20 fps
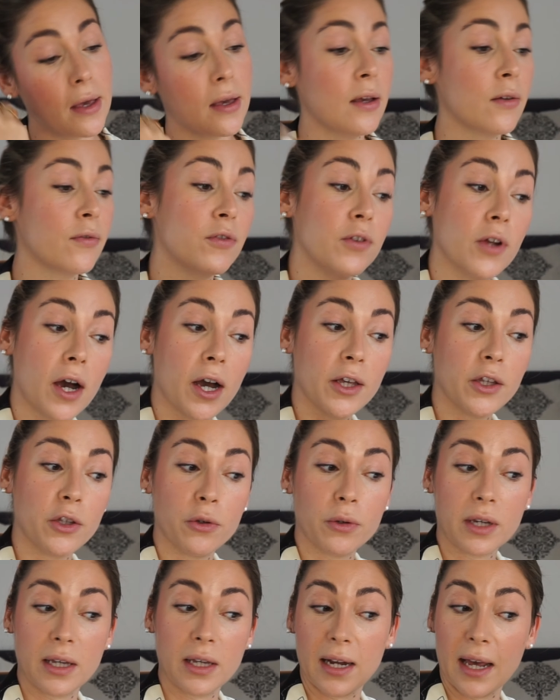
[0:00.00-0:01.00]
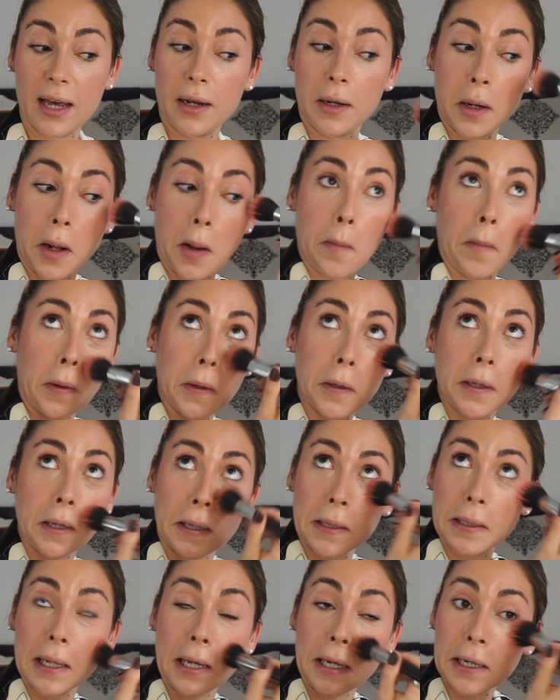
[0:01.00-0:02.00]
If not, you can end up
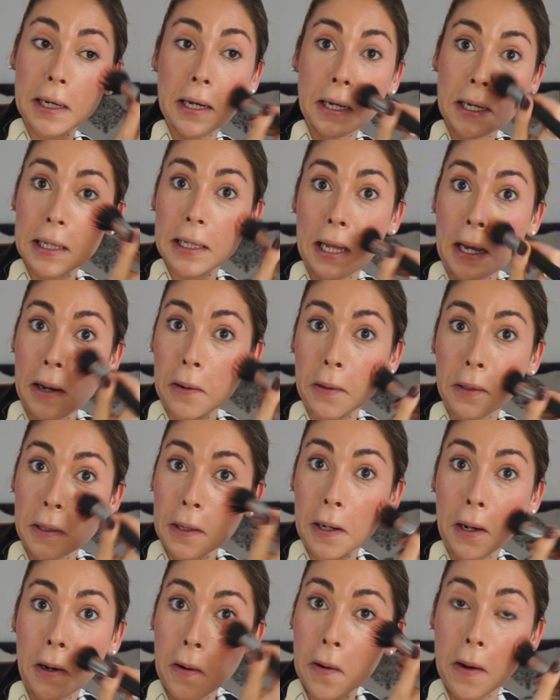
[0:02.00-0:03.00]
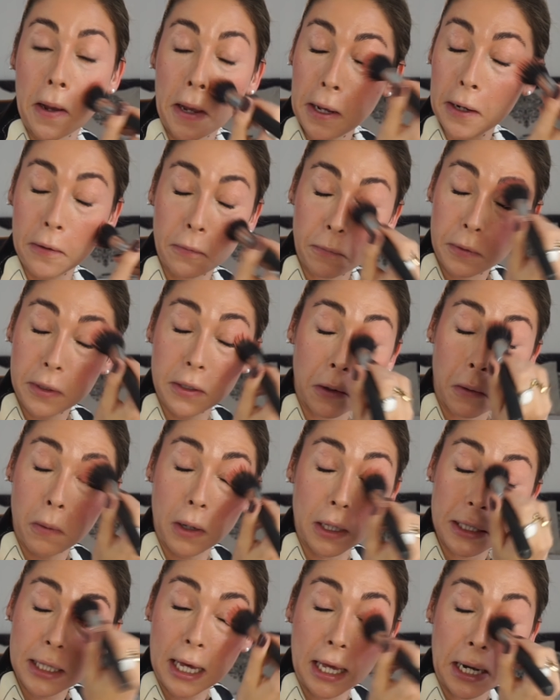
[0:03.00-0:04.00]
looking like a clown, you know, and we don't
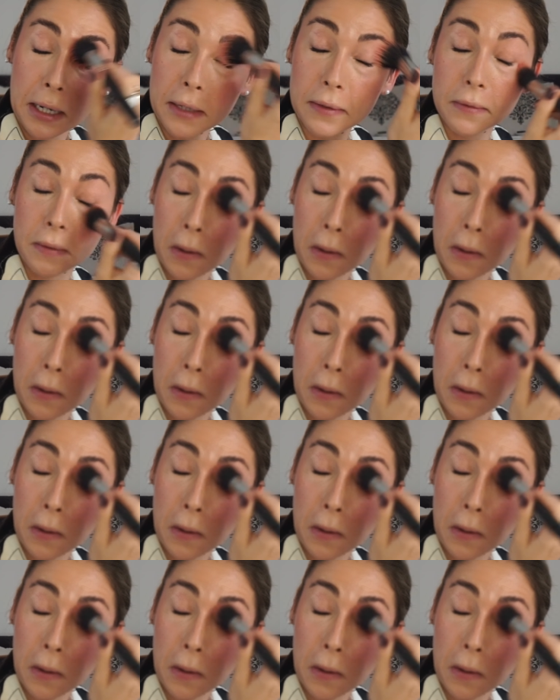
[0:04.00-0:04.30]
want that.